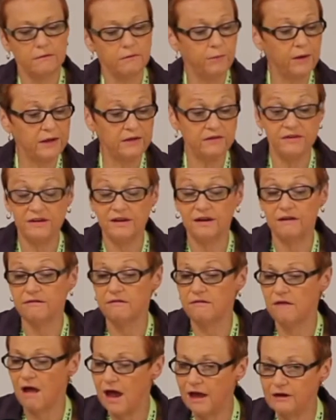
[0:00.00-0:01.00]
we see a
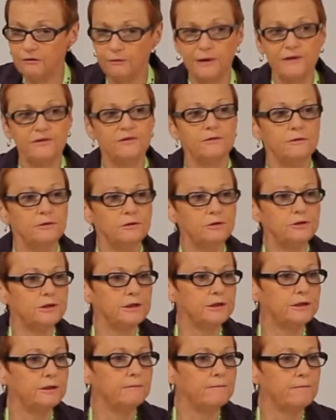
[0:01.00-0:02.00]
lot of
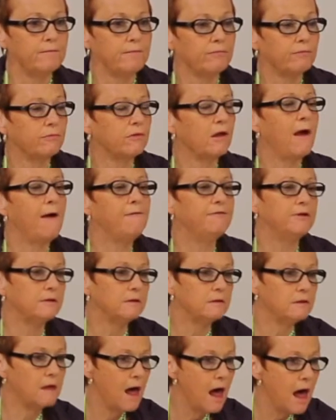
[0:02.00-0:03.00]
resolution of a
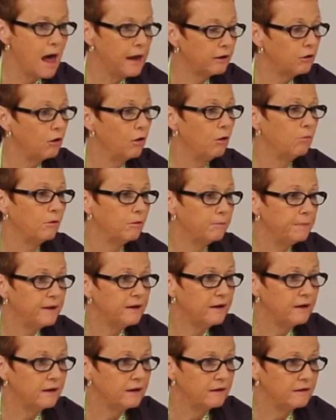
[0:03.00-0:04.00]
lot of
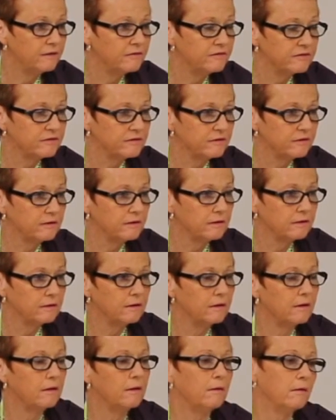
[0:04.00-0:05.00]
comorbidities
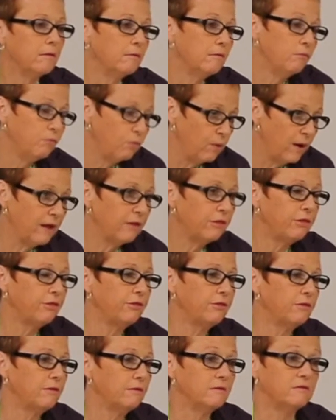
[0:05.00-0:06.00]
with
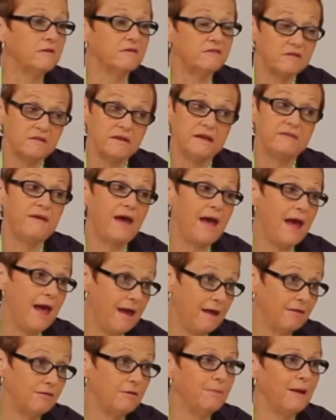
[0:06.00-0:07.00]
the sleeve
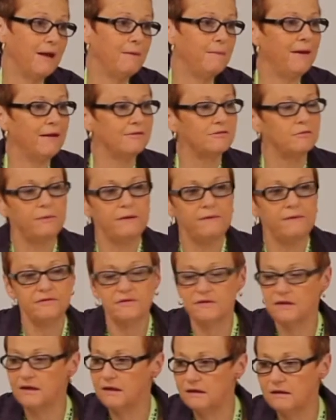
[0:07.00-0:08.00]
and the bypass.
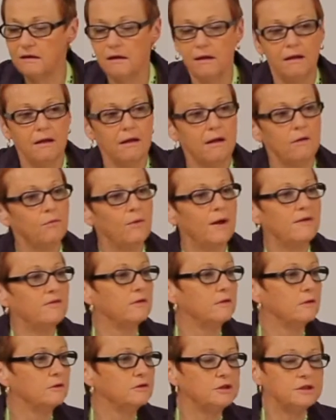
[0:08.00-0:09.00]
seen
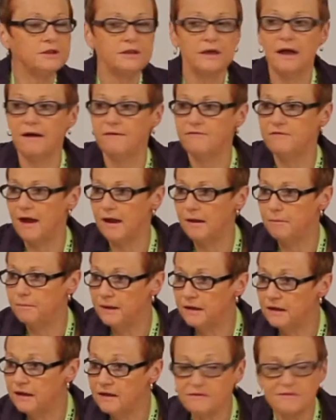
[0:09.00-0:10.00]
resolution of
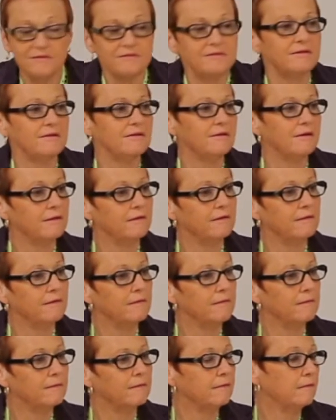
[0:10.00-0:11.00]
diabetes
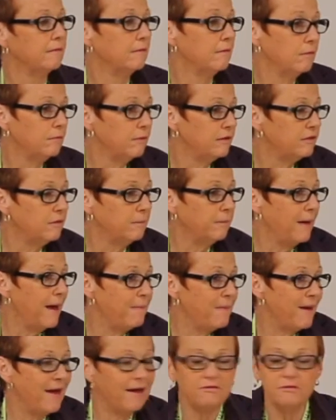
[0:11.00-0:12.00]
with the
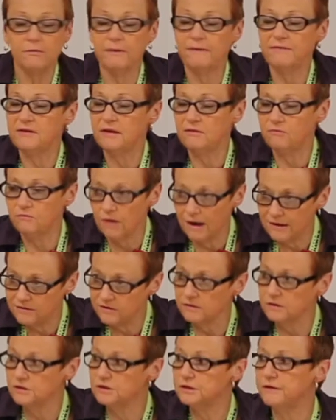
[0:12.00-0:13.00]
bypass, we've seen
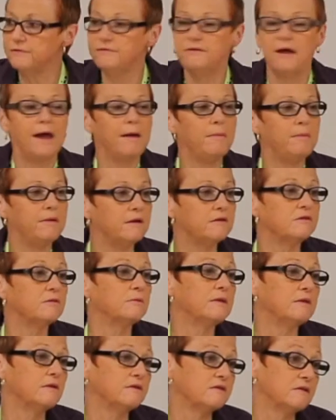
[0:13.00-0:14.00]
resolution of diabetes
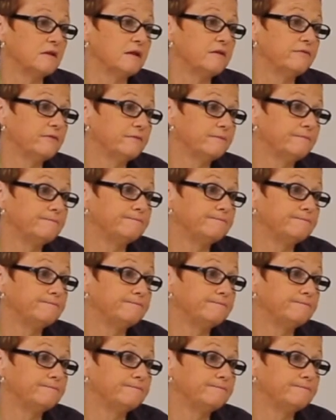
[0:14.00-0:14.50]
with the sleeve.